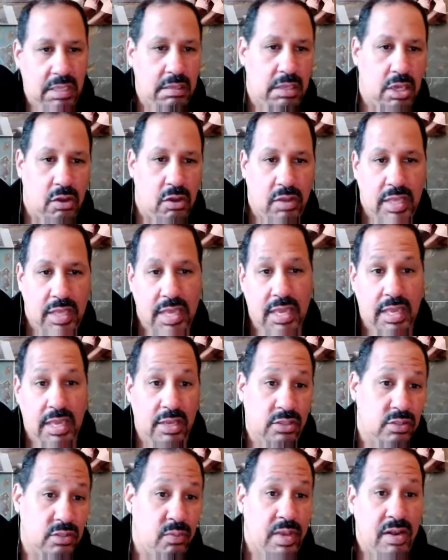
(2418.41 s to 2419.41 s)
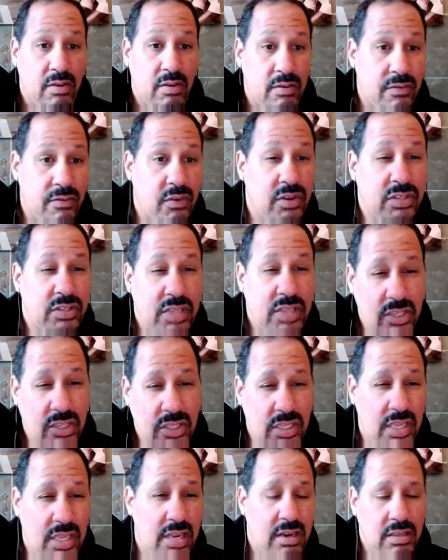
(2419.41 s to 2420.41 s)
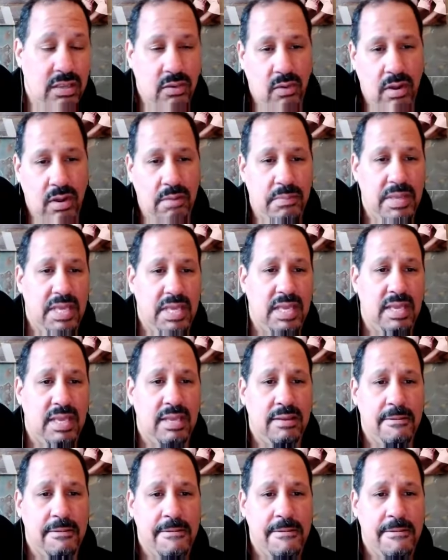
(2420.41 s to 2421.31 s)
here's a way to reverse engineer. You want to be